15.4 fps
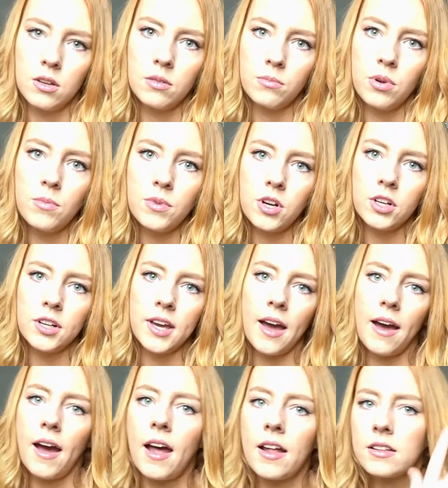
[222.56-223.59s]
put it on your
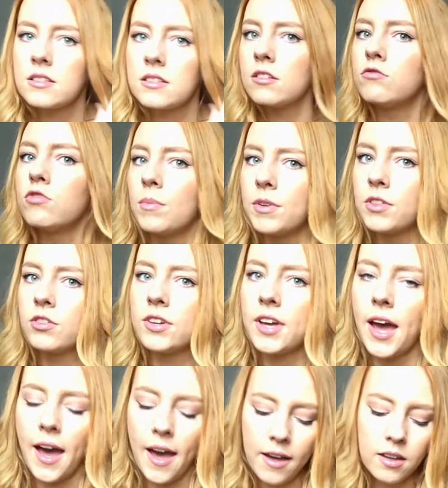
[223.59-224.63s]
hands and rub it through your
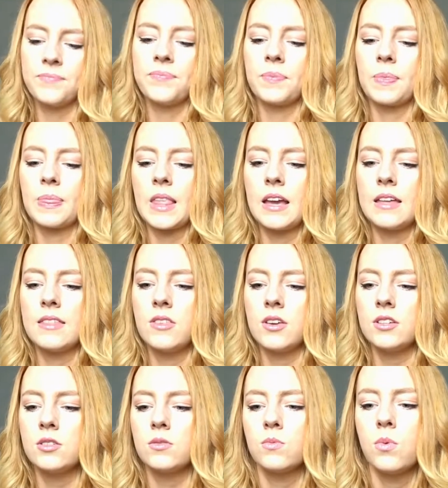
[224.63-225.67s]
hair.
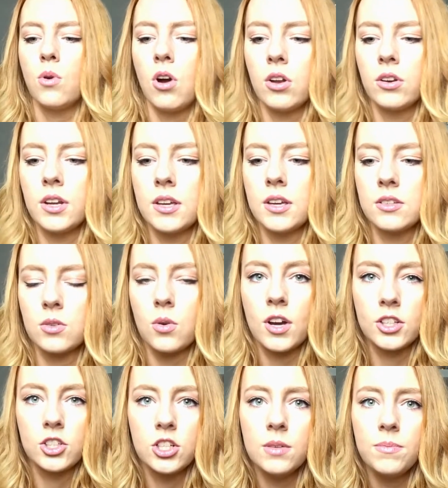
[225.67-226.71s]
This one is
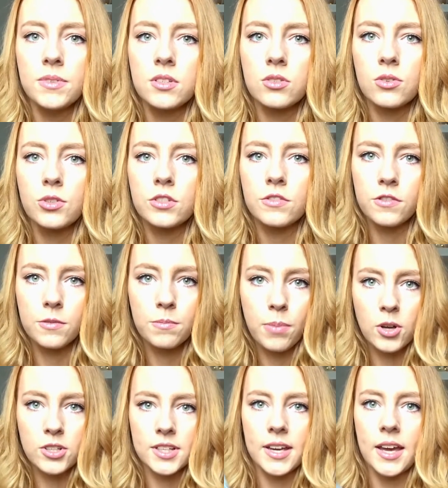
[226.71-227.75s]
quite cheap. This is also from
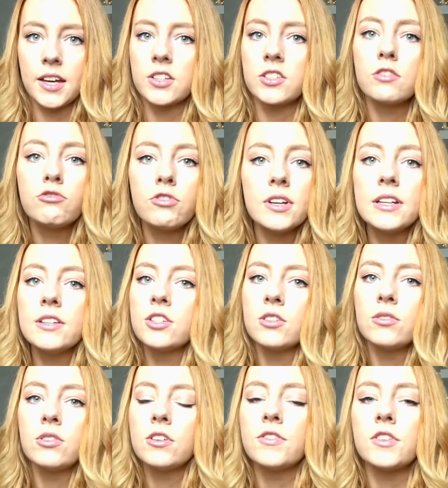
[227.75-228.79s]
Body Care, because I really
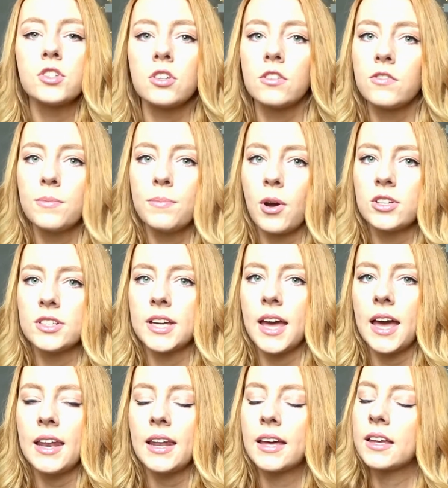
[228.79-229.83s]
do love the stuff from Body
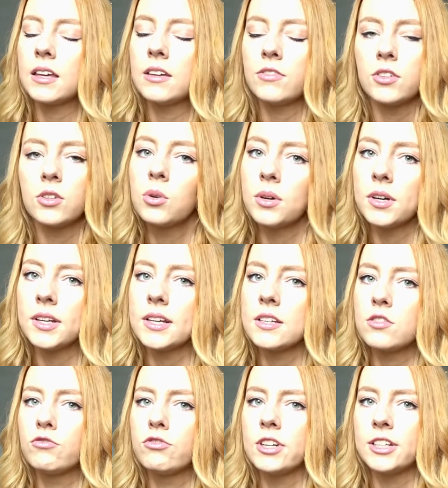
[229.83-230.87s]
Care. Like, even though it
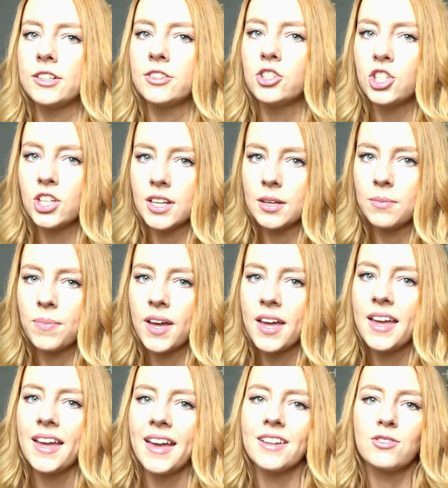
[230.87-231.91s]
is really cheap,
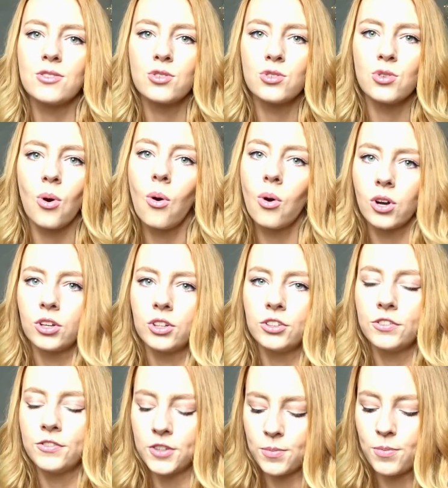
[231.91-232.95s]
it's so good
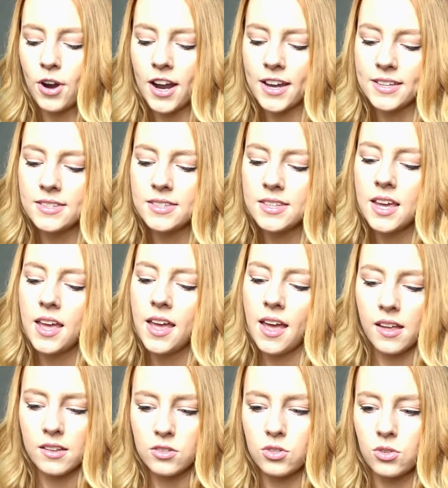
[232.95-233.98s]
for the price.
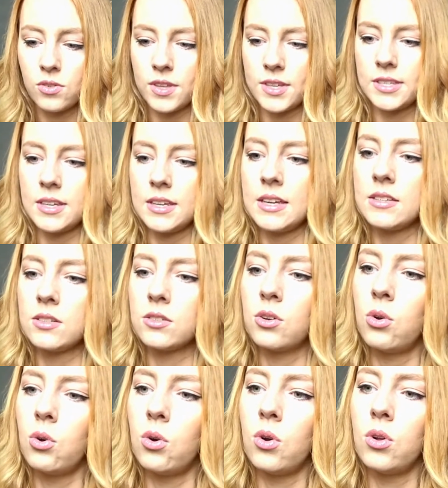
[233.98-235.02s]
So this is
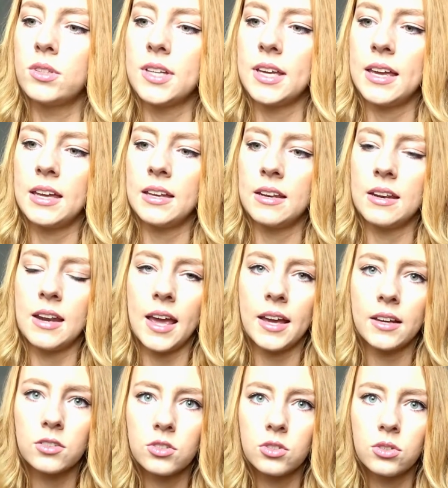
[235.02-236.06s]
called
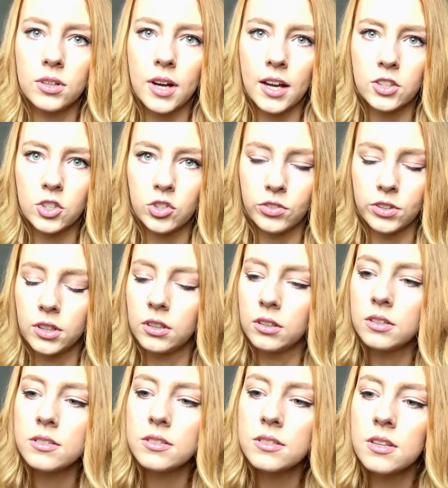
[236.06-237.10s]
Inecto
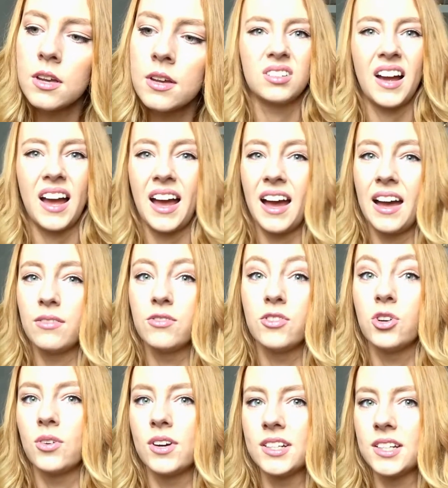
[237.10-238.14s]
Naturals. I have
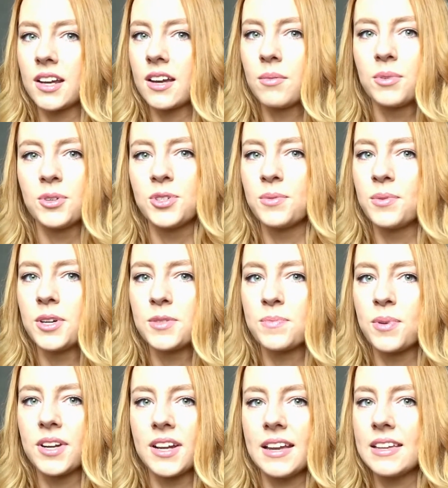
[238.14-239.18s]
no idea how much it was,
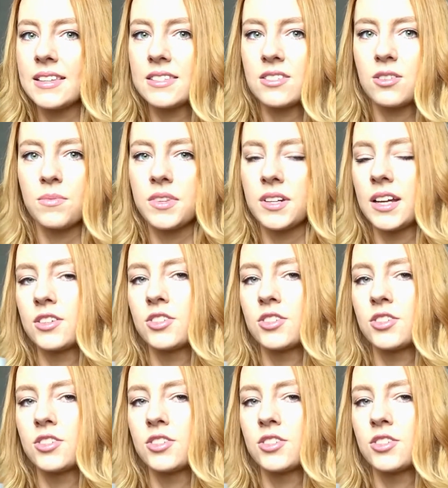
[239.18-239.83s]
but it is something like